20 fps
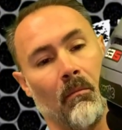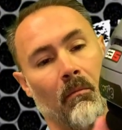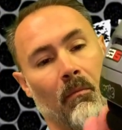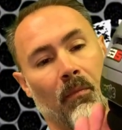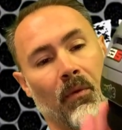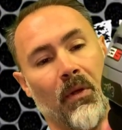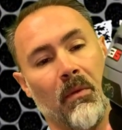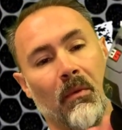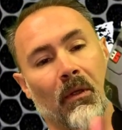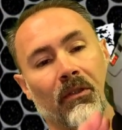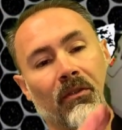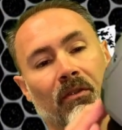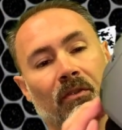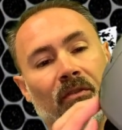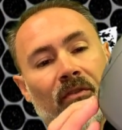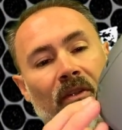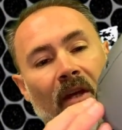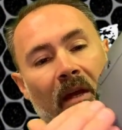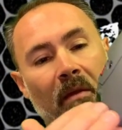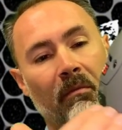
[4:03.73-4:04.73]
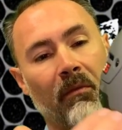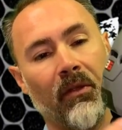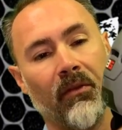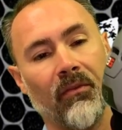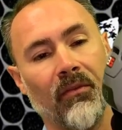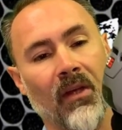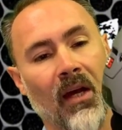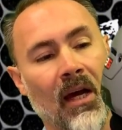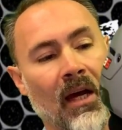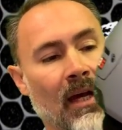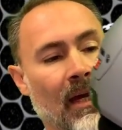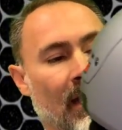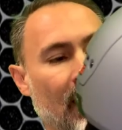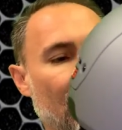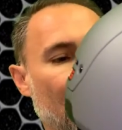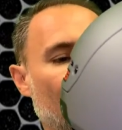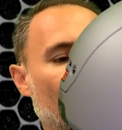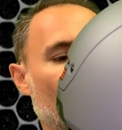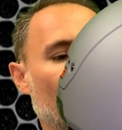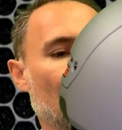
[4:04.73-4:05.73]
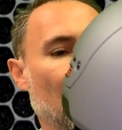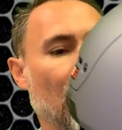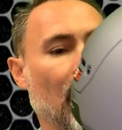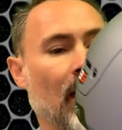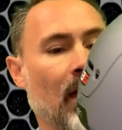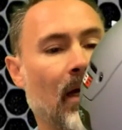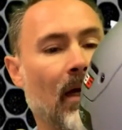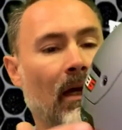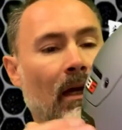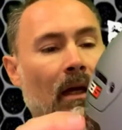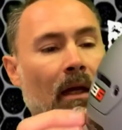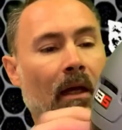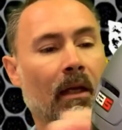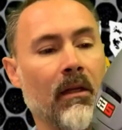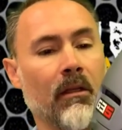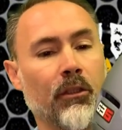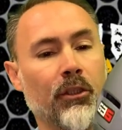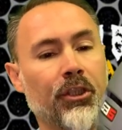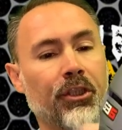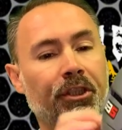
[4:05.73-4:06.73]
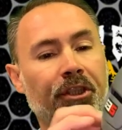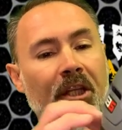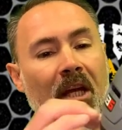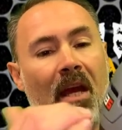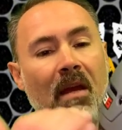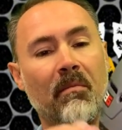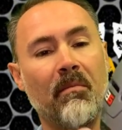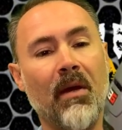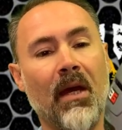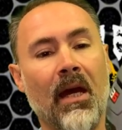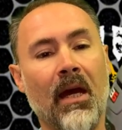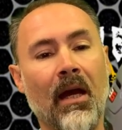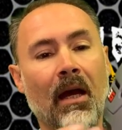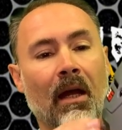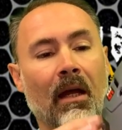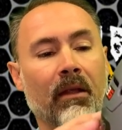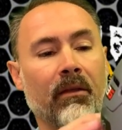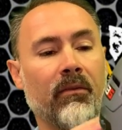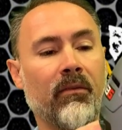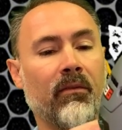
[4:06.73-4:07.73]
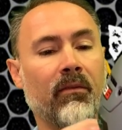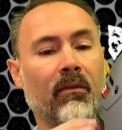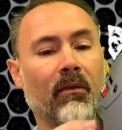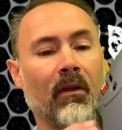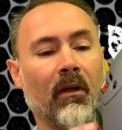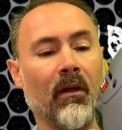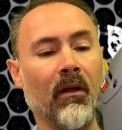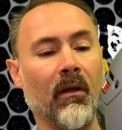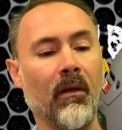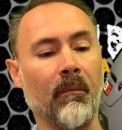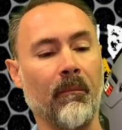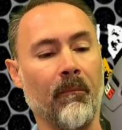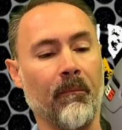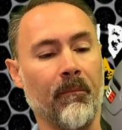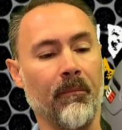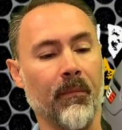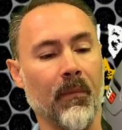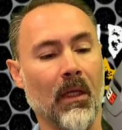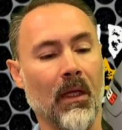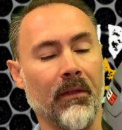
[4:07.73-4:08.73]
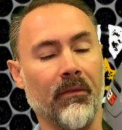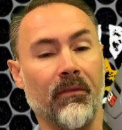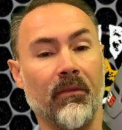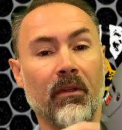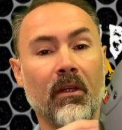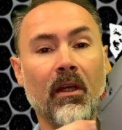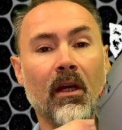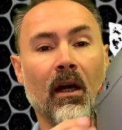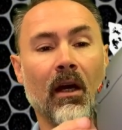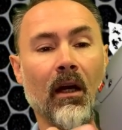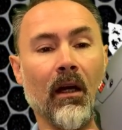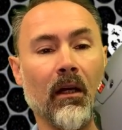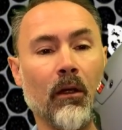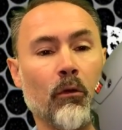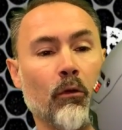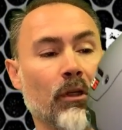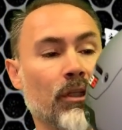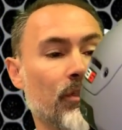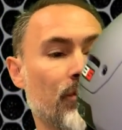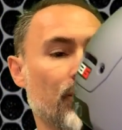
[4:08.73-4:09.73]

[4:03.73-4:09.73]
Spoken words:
pretty much the same design and shape as the Cookie